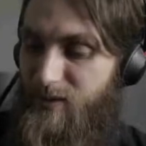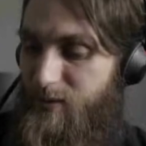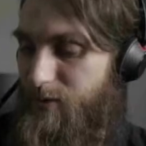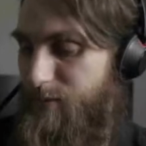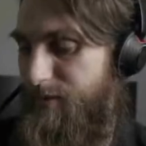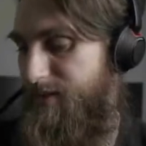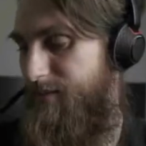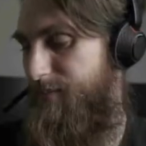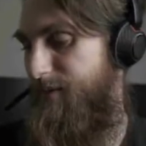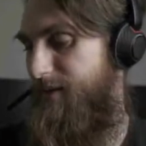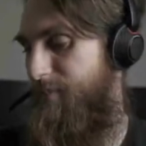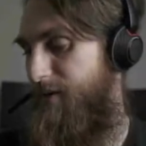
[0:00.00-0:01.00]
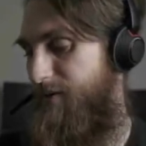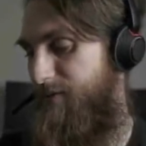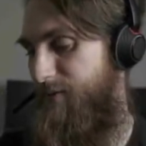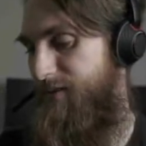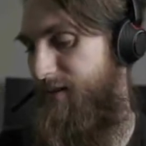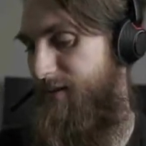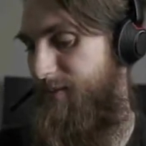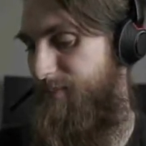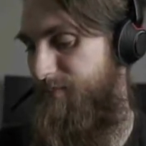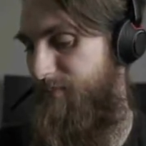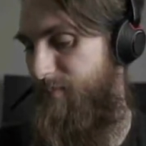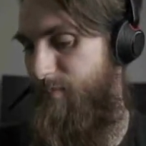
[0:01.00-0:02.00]
You know what I mean? To become my full
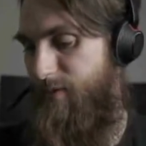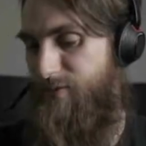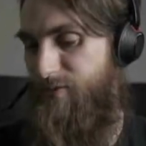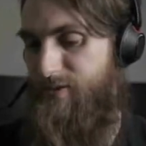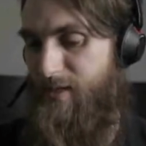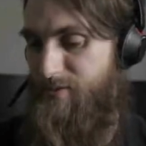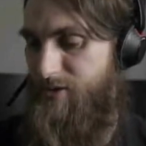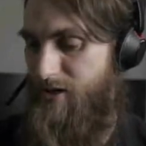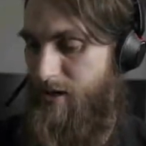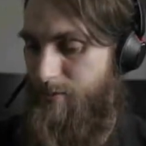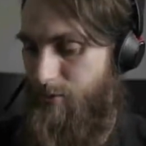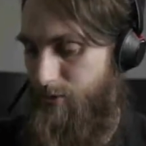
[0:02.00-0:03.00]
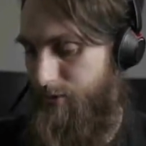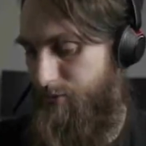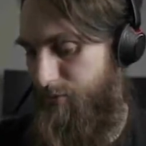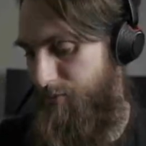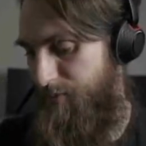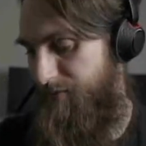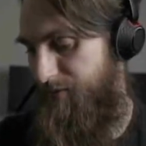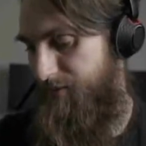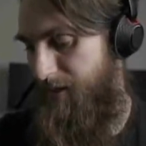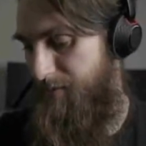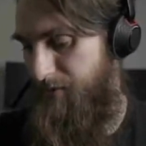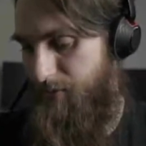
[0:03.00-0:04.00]
time job, quote unquote, my
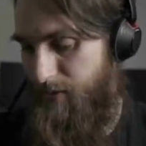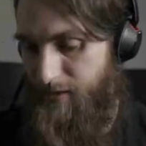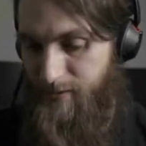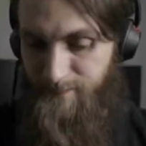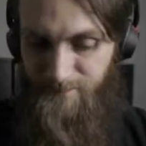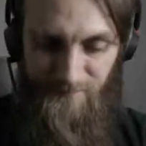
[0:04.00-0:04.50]
full-time career,